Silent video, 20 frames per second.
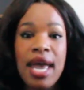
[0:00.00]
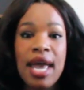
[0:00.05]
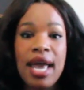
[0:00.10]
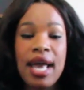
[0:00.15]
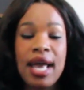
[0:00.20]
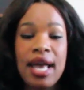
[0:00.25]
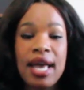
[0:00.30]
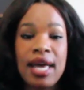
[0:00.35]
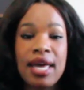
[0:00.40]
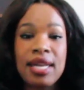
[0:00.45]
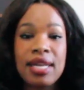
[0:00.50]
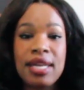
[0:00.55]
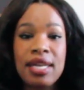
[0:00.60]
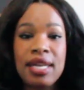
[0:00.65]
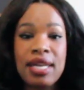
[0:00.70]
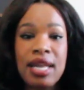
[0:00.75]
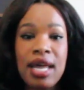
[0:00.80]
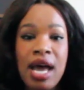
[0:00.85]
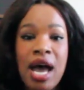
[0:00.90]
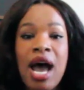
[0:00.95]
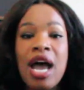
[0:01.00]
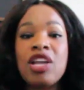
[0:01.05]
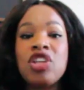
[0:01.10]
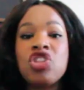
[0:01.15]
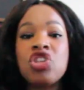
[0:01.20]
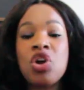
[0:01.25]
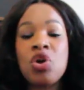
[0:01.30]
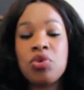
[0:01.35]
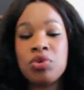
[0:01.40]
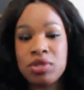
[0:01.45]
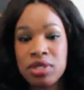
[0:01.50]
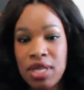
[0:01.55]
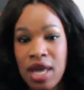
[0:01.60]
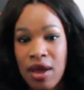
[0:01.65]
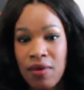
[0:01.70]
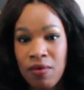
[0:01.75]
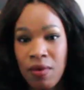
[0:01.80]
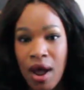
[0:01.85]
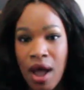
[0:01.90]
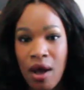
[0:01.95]
And I chose
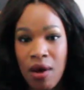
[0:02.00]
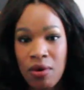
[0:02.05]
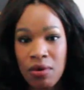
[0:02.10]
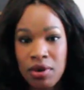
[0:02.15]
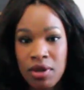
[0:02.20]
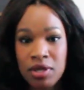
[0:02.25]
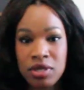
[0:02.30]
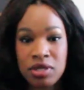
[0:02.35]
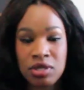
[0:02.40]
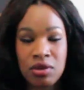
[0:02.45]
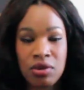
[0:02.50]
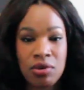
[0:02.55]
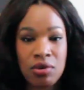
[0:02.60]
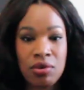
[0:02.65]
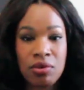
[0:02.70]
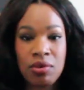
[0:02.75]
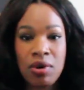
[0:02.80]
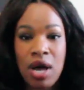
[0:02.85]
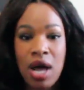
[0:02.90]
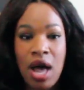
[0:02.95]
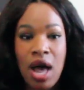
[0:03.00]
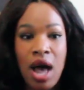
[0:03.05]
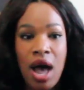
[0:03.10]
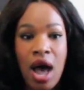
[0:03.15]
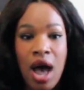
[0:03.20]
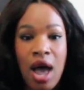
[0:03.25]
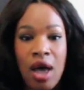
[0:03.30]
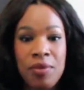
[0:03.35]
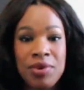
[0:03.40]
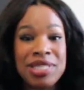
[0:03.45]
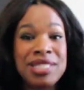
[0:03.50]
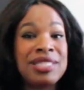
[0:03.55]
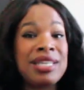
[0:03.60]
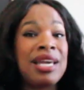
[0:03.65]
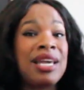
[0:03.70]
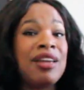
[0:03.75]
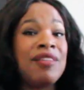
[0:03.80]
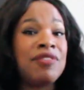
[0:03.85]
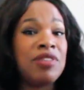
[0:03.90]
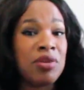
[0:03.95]
that route. So I was
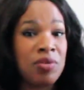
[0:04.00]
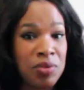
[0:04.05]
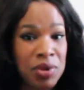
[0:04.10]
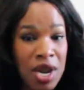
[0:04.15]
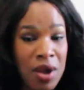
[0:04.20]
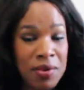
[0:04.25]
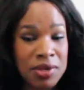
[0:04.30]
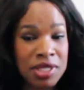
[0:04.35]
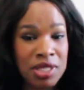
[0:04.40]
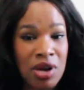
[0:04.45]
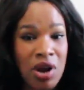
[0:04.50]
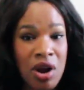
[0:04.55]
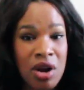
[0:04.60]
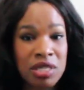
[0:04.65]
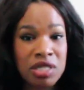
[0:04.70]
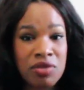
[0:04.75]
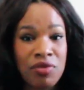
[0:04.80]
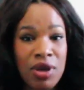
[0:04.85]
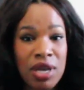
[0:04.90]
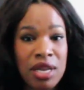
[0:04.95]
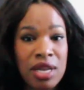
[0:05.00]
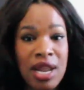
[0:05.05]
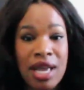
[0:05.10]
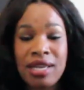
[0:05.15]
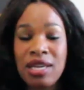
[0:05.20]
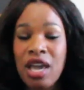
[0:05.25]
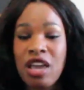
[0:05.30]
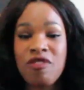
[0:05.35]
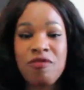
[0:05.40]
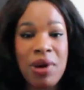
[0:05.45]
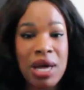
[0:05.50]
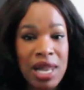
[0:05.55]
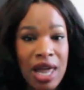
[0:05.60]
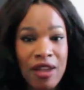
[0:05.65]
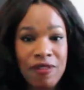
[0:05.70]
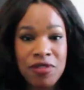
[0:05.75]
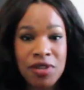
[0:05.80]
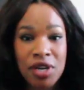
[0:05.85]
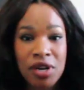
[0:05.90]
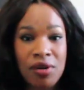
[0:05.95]
saved when I was incarcerated. I gave my
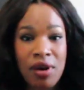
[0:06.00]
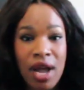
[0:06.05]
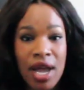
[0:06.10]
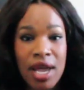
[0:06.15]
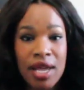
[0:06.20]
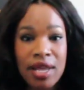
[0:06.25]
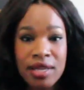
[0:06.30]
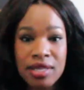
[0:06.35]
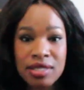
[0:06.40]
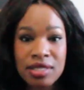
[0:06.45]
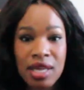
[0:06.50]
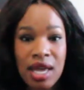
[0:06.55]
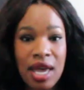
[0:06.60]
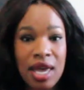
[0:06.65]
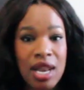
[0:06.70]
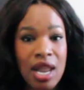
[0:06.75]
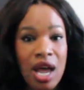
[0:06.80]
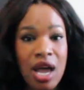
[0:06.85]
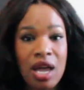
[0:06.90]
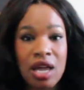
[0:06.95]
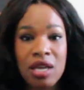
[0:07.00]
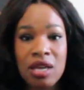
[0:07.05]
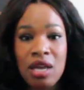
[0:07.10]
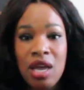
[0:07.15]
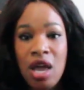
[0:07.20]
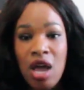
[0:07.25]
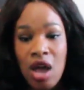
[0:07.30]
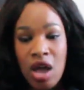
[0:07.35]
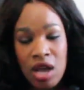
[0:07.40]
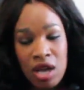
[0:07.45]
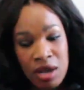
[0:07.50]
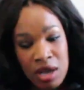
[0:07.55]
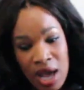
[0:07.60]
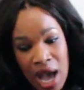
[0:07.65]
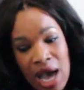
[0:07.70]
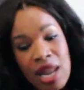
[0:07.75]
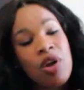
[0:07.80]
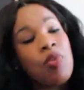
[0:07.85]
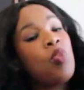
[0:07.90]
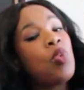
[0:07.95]
life to Christ, and I
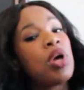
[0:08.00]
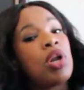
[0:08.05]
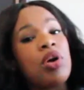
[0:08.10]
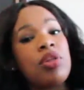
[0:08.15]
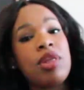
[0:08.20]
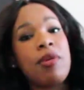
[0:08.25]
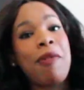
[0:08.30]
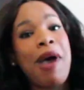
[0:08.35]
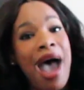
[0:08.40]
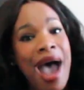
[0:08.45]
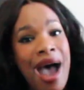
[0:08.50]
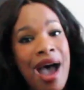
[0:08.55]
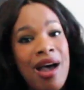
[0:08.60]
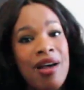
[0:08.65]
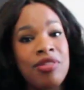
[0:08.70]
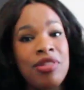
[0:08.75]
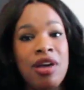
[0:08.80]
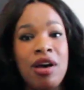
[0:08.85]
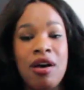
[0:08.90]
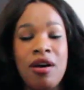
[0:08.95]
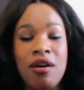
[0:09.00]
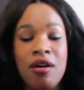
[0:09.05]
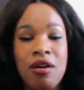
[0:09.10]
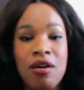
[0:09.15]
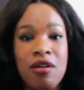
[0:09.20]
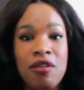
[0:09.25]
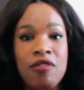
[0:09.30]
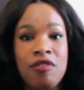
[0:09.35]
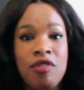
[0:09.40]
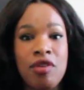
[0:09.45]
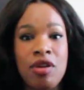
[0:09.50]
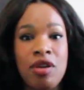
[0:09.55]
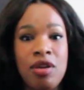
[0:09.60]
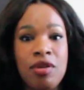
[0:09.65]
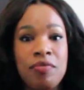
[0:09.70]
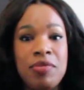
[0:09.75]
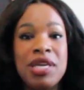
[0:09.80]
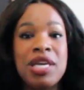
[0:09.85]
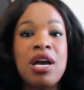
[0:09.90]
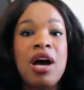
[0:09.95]
kind of went on the path of
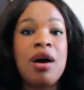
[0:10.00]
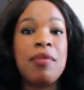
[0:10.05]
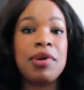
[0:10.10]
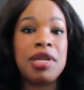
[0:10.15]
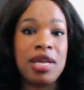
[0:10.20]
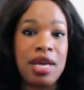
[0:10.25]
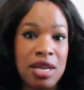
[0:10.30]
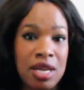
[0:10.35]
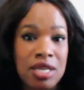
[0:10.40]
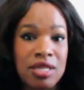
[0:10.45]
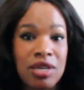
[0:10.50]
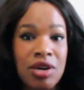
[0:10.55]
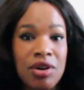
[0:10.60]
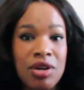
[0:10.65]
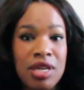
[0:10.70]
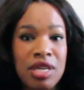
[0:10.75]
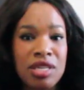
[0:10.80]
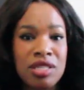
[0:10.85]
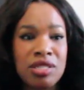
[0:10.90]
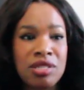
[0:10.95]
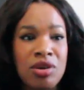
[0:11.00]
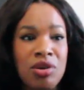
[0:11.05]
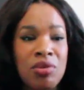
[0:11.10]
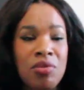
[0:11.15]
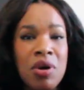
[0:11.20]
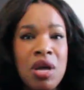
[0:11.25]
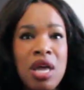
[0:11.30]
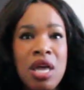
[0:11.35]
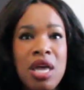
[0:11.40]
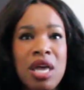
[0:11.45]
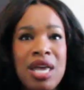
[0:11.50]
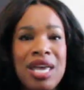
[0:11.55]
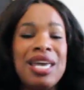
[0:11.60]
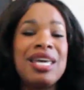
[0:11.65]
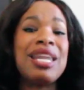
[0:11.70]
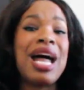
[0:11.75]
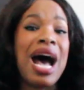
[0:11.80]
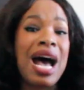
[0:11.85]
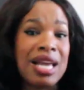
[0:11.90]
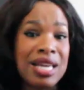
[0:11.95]
becoming an attorney. So
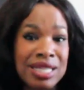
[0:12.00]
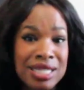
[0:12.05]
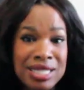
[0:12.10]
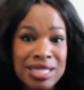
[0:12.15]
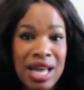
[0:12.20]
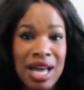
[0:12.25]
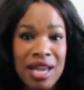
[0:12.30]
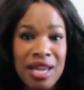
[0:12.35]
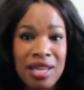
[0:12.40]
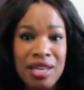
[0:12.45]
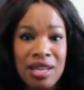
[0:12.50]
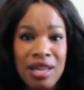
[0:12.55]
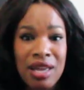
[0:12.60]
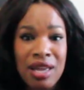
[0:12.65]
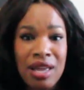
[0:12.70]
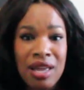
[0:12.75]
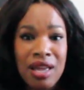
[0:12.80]
in hindsight,